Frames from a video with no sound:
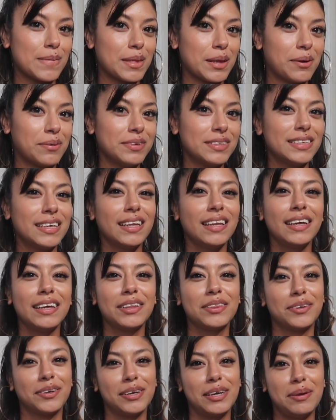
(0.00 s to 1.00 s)
I would say
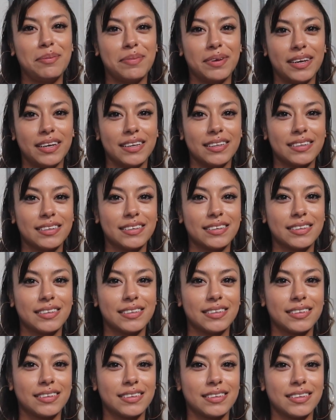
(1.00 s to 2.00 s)
like 30 minutes.
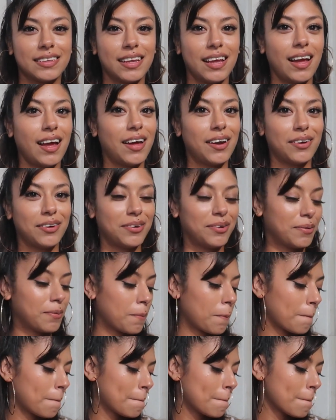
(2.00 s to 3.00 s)
I don't
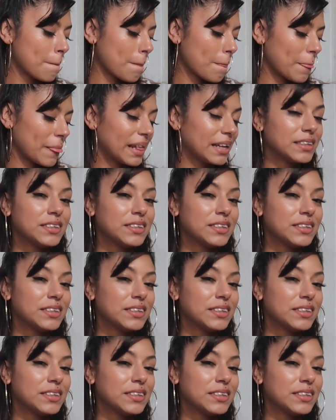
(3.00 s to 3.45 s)
know,